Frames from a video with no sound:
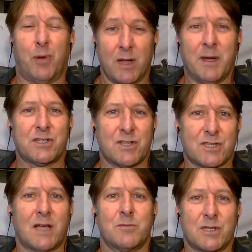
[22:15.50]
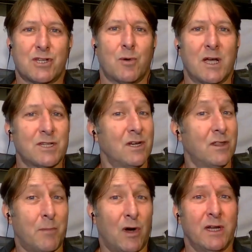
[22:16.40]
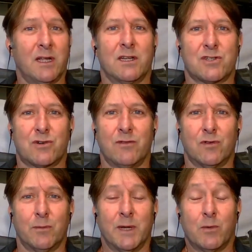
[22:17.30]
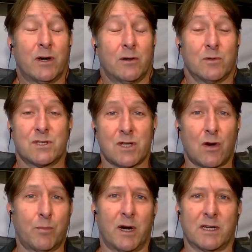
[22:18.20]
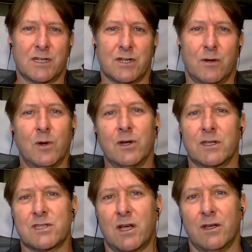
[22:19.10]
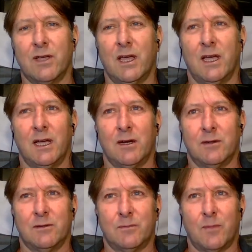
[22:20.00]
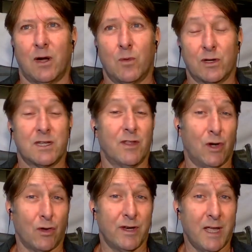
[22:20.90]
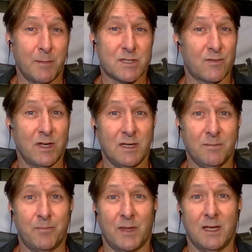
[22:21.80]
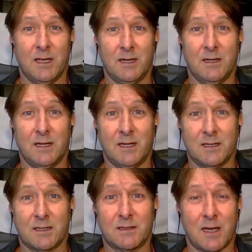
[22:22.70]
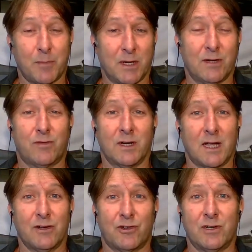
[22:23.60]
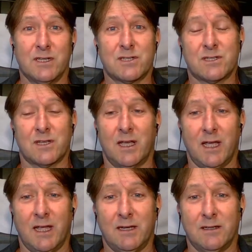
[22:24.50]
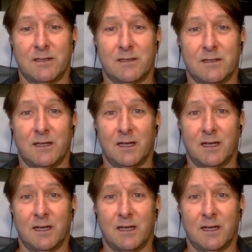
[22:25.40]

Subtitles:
Pretty much the same situation in the mining industry for me, where it was sole practitioner work. So I worked in the Northern Hemisphere in a couple of different countries, and